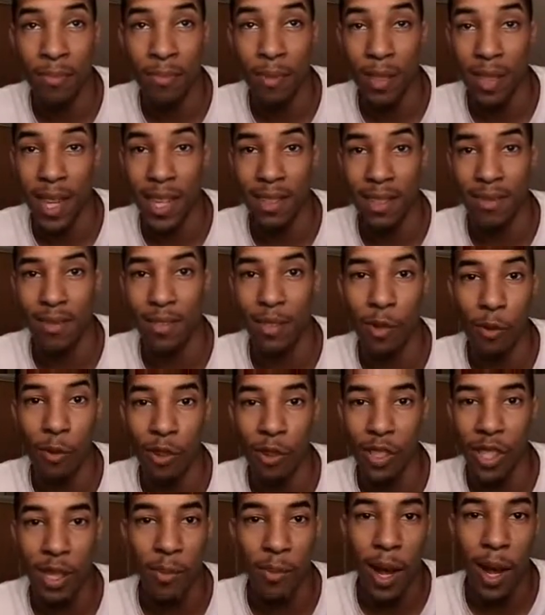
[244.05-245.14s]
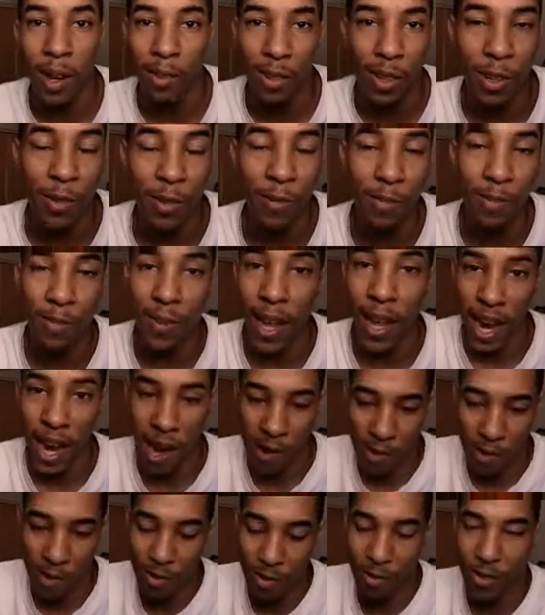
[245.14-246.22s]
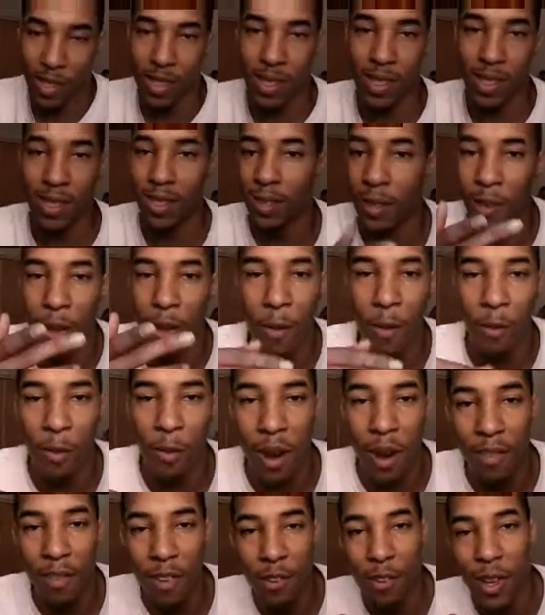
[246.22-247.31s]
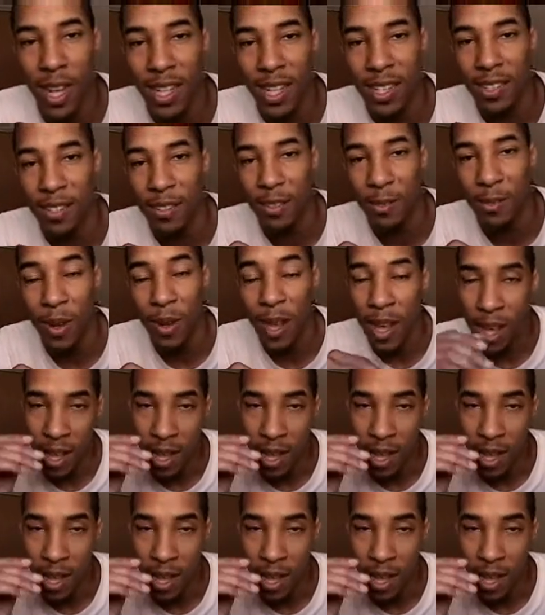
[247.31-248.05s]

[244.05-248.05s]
with like swords in them, I don't know, arrows, whatever you'd like to do.